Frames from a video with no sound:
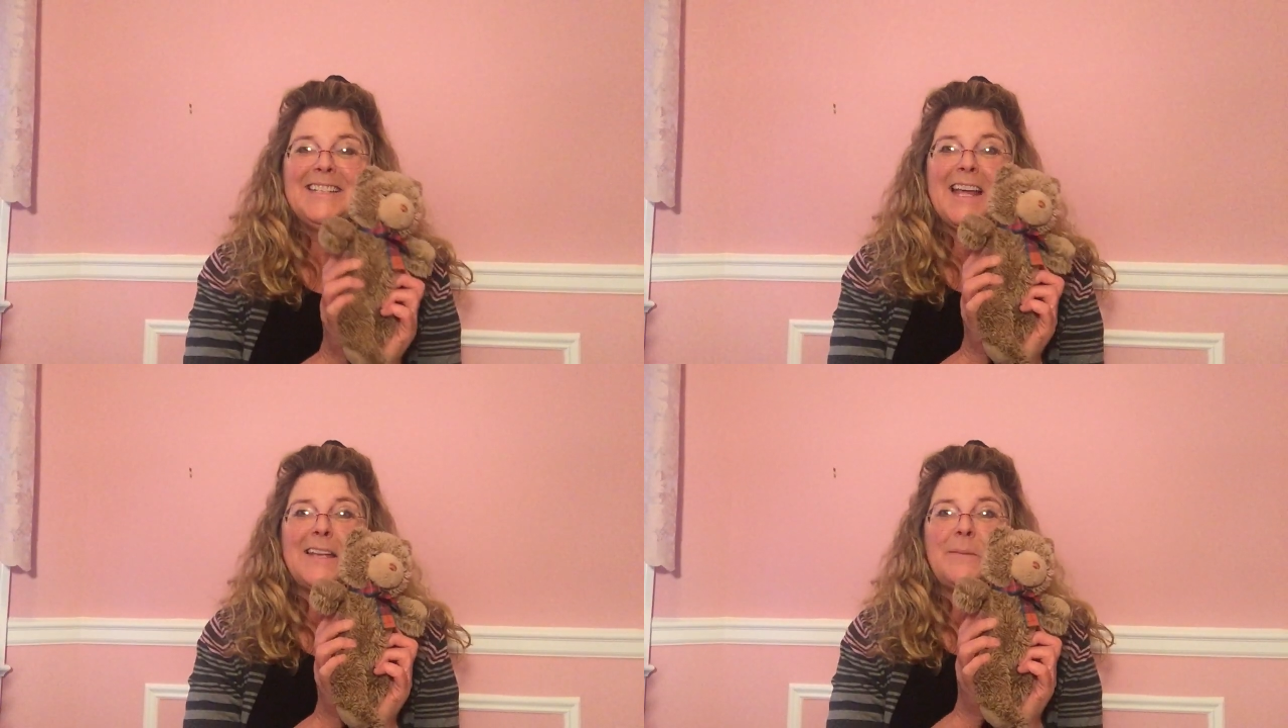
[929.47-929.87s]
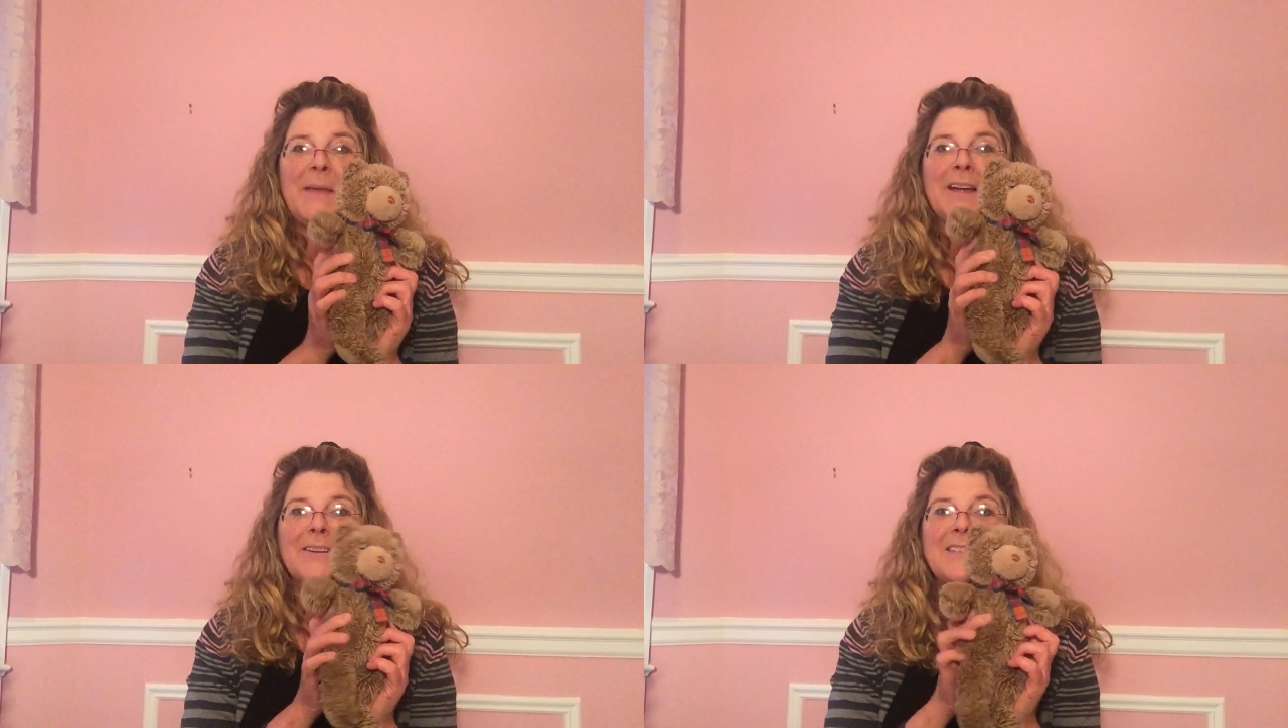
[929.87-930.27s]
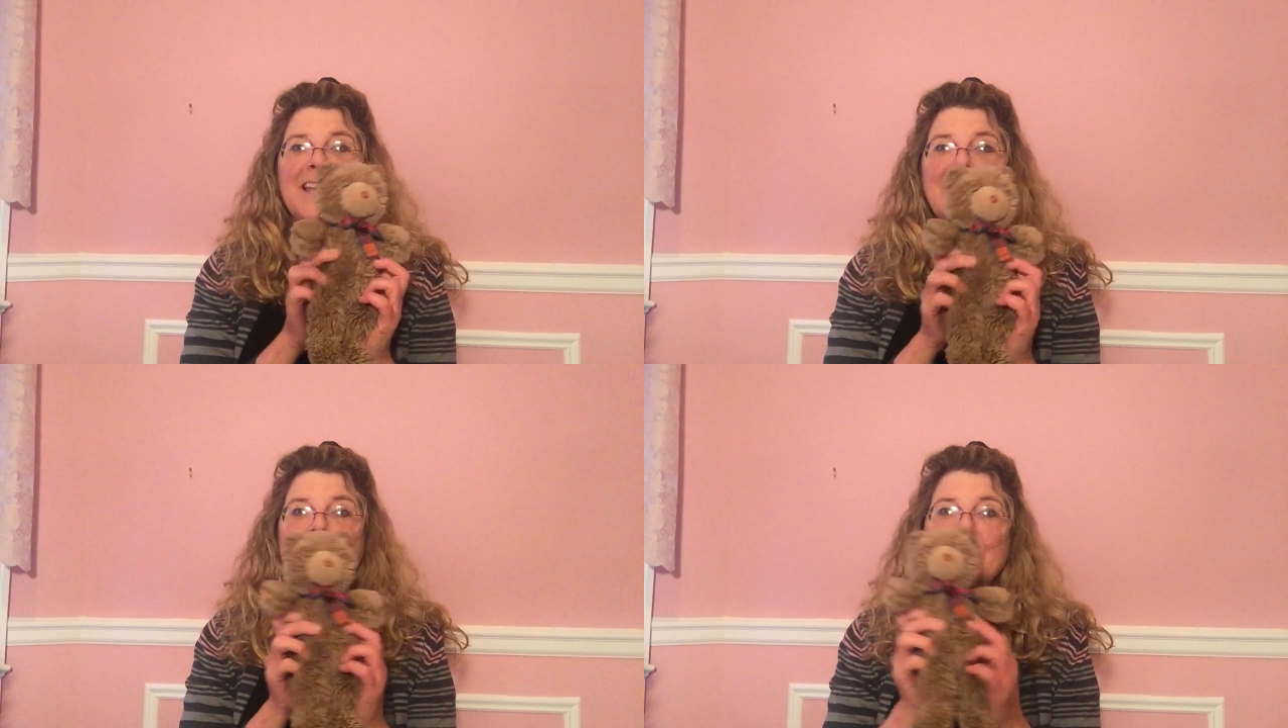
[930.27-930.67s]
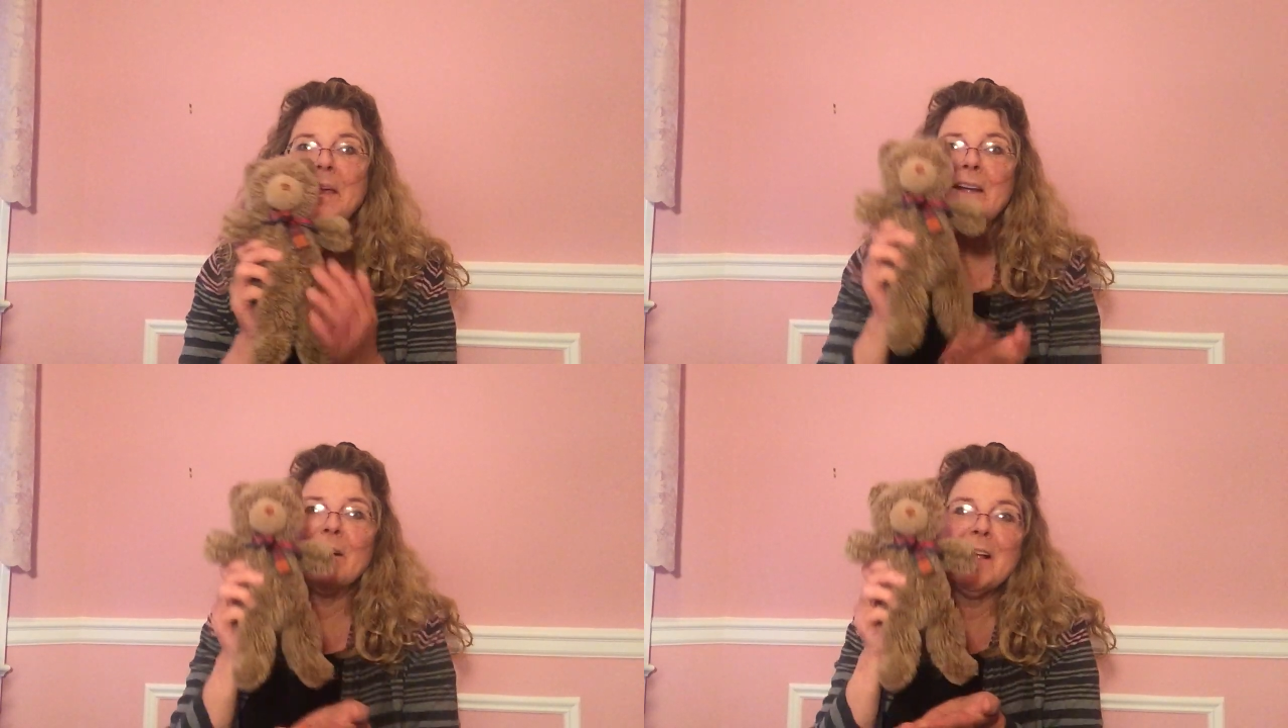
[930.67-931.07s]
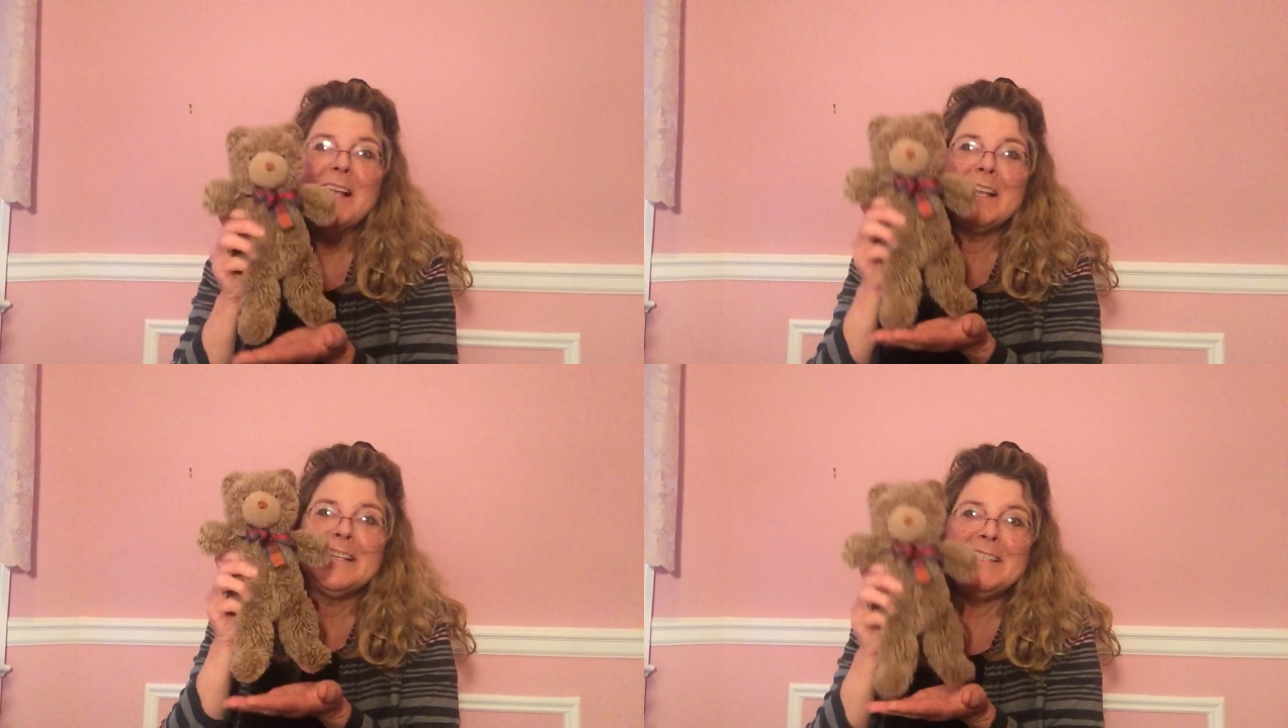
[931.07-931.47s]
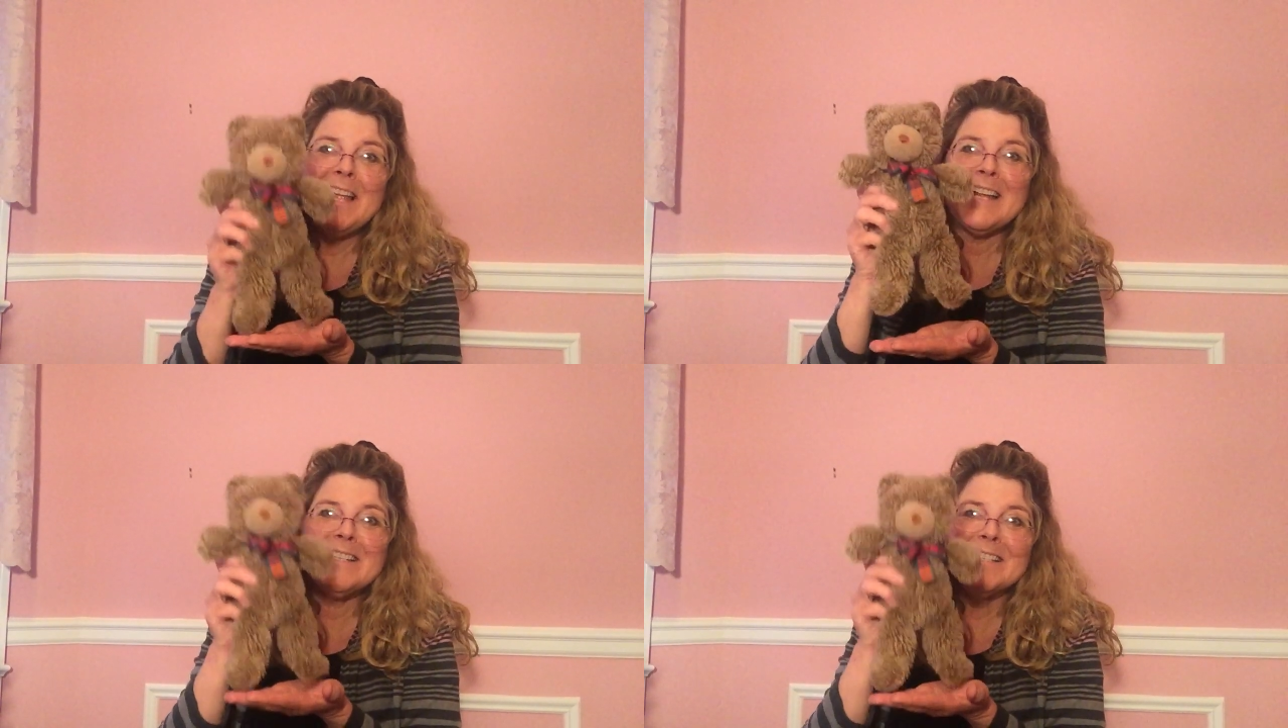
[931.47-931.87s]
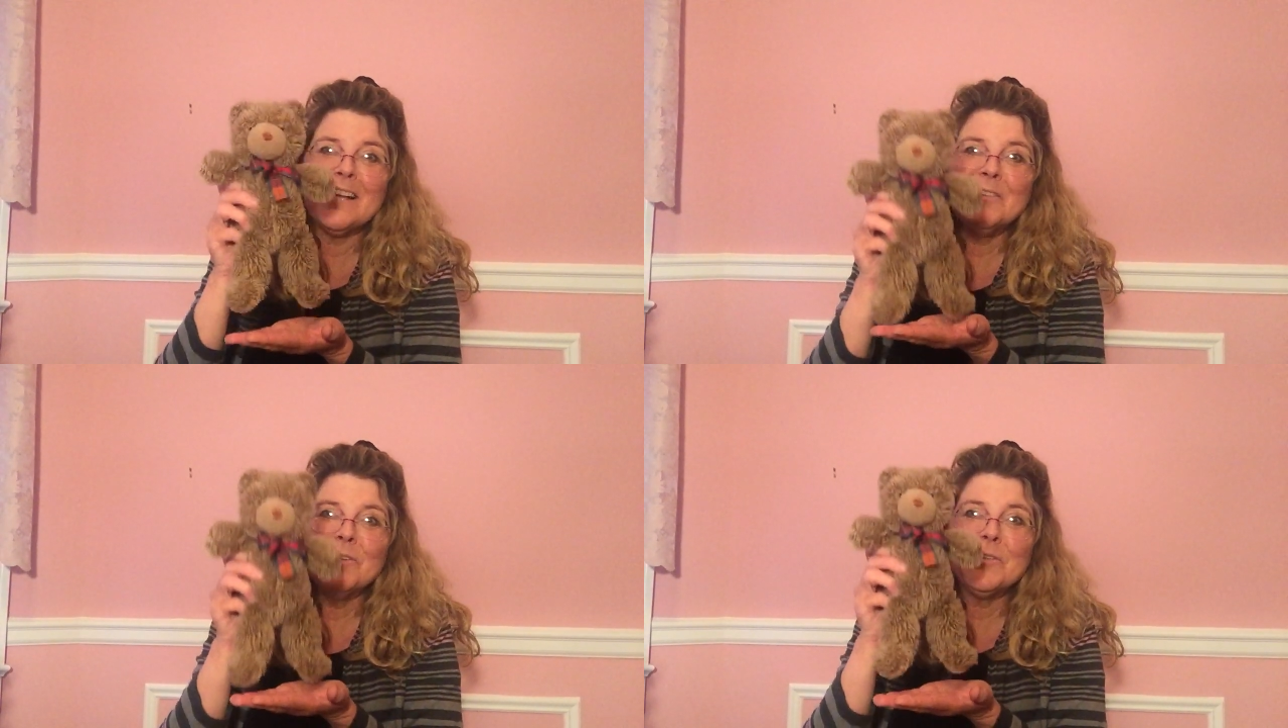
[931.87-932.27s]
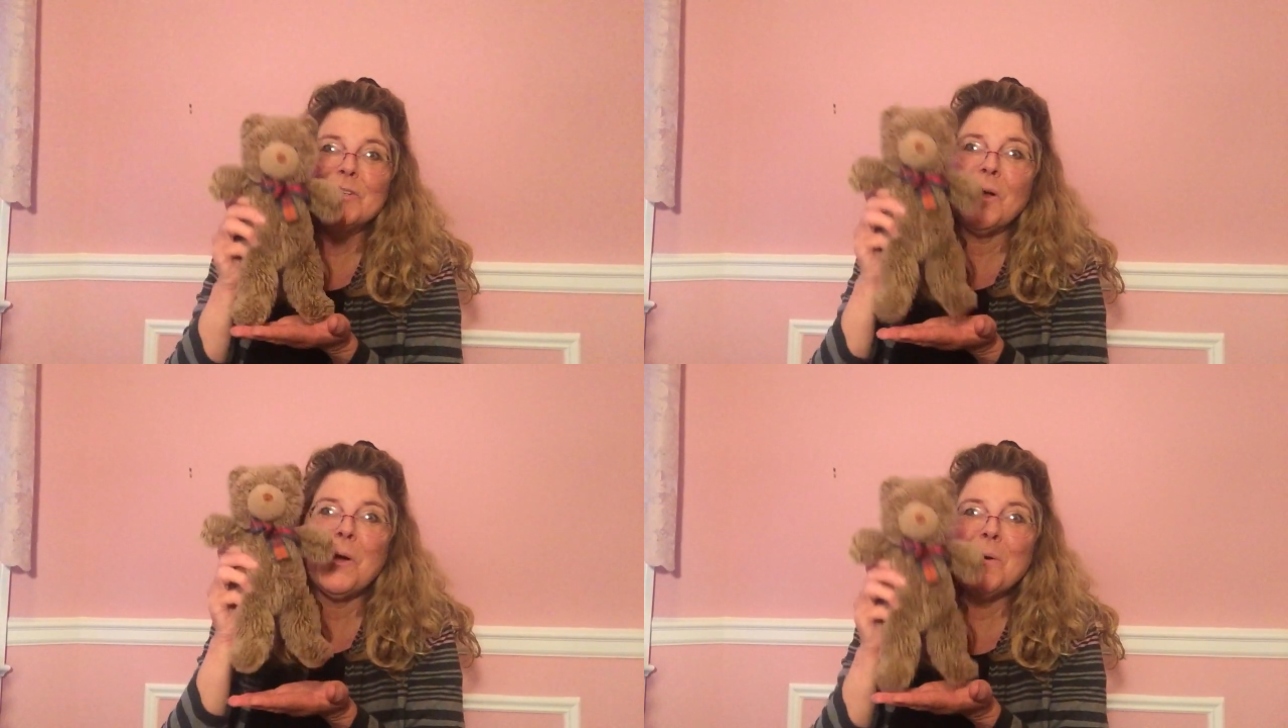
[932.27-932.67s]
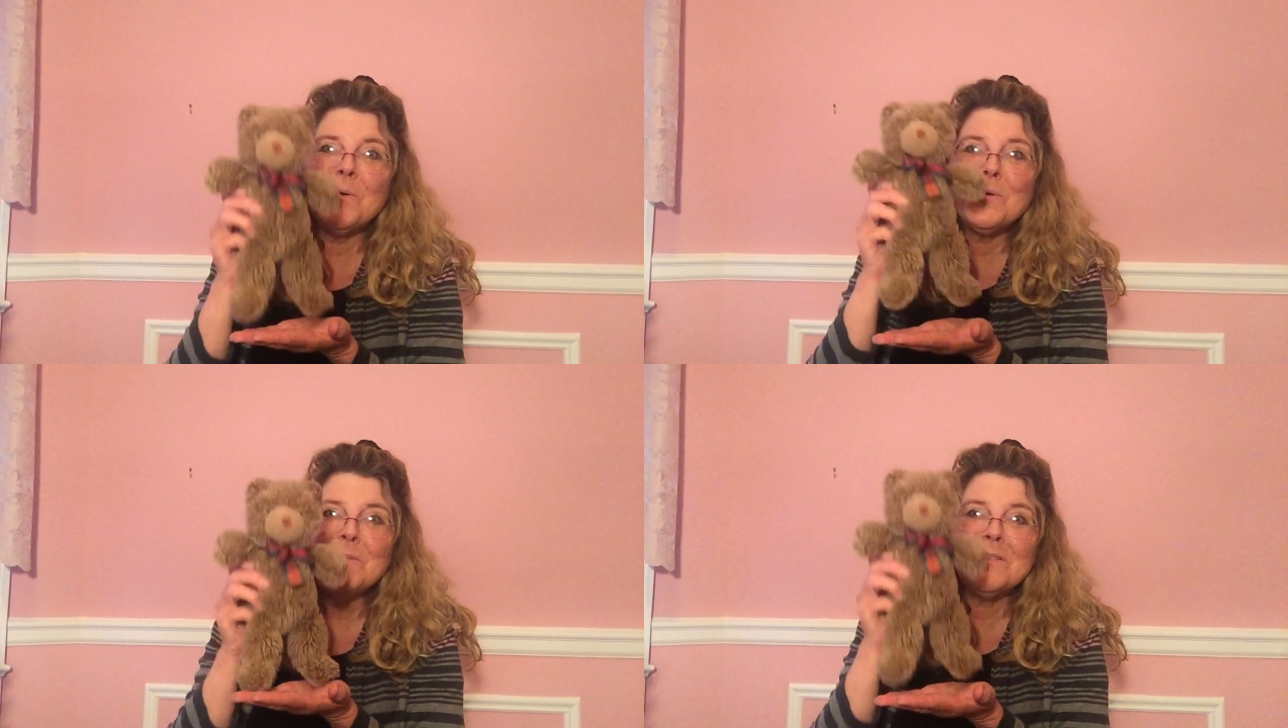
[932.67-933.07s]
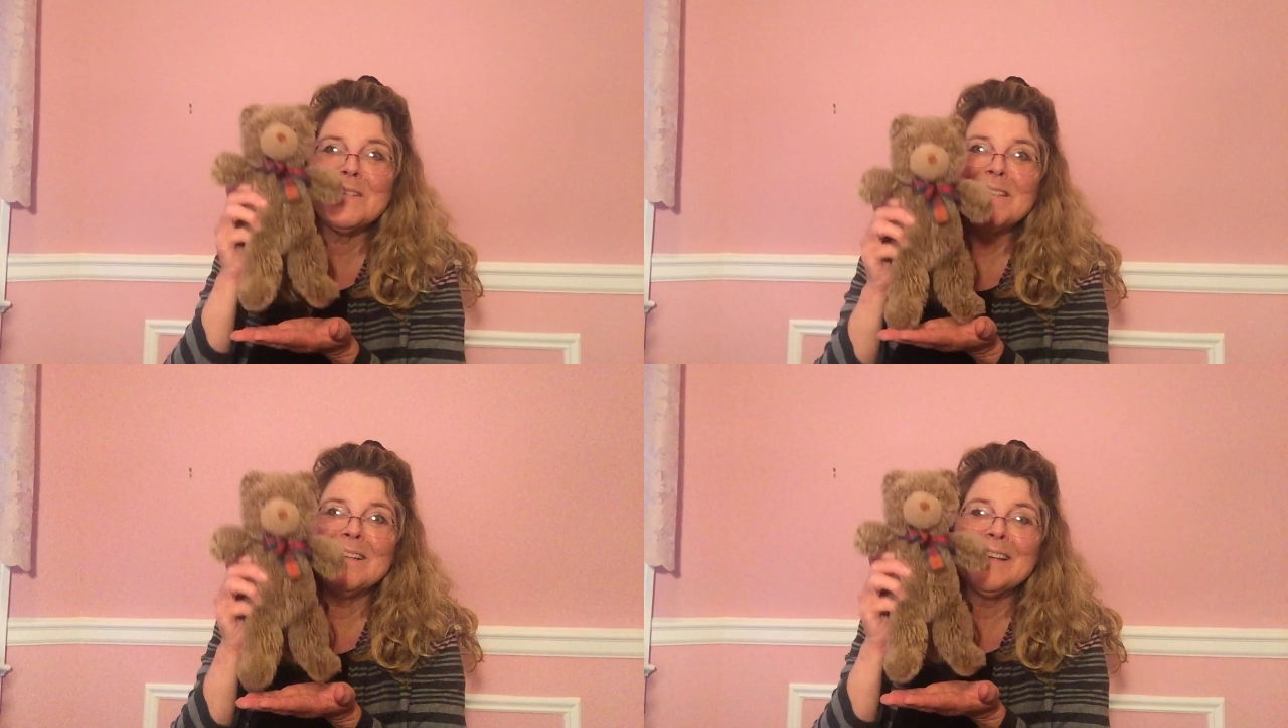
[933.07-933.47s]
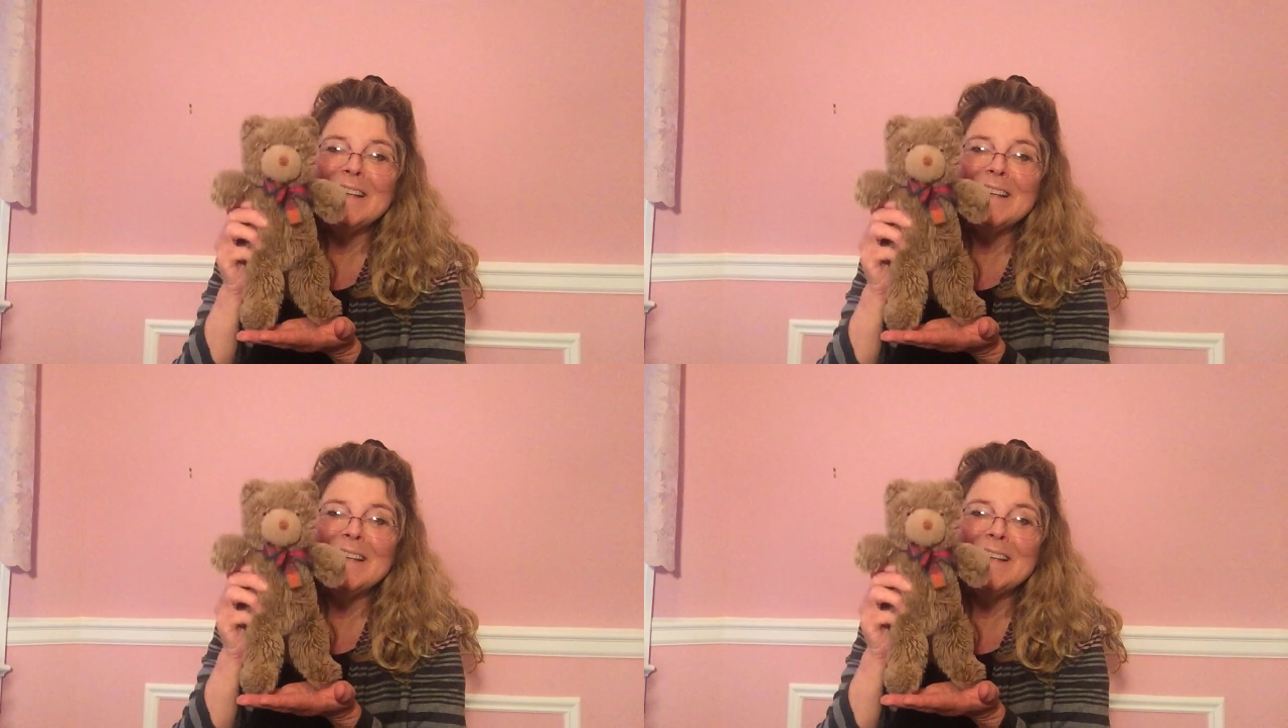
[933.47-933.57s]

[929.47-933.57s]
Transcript: Teddy bear, teddy bear, Dance on your toes.